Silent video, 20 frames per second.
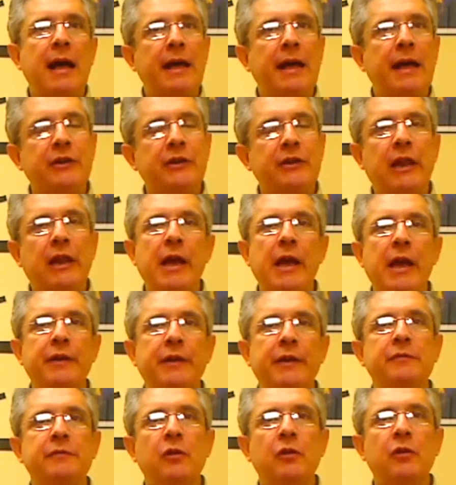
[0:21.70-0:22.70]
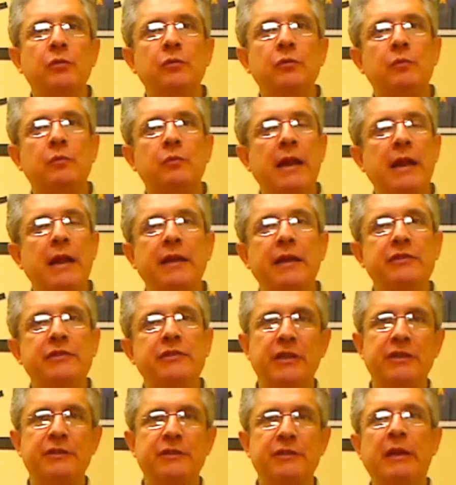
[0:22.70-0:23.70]
I had a client who ran
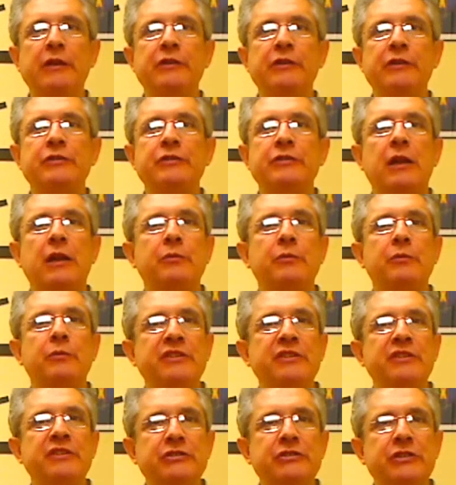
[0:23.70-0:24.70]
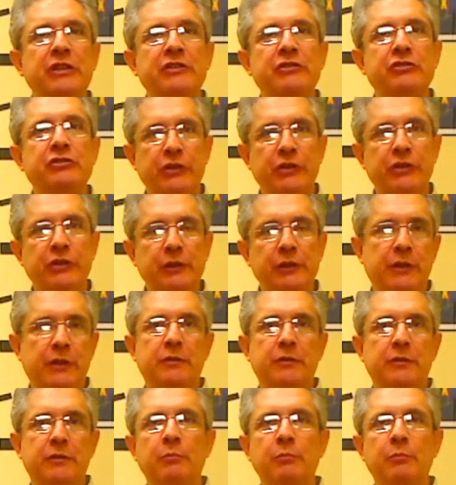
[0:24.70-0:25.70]
a $6 million business and
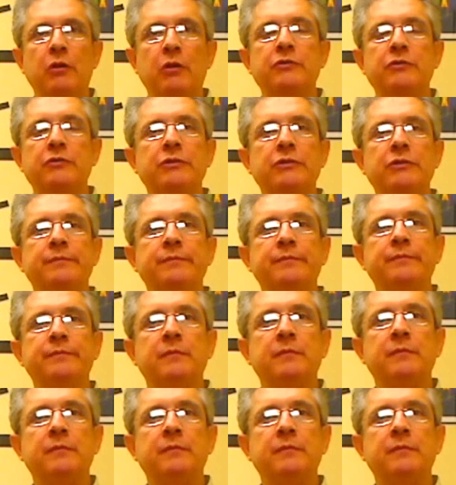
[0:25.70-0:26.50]
still did the books.